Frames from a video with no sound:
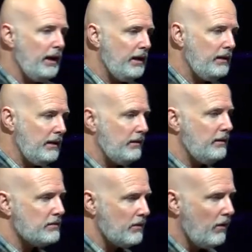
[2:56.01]
and in
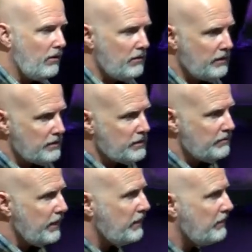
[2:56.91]
his law does he
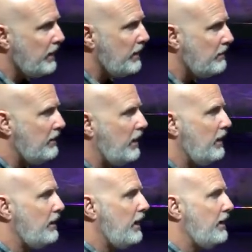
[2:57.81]
meditate
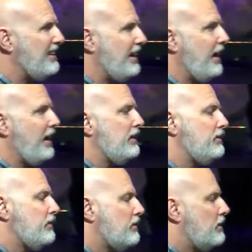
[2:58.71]
day and
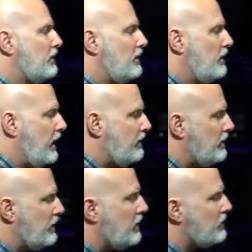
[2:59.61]
night. And
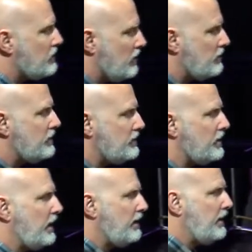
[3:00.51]
then it goes on to say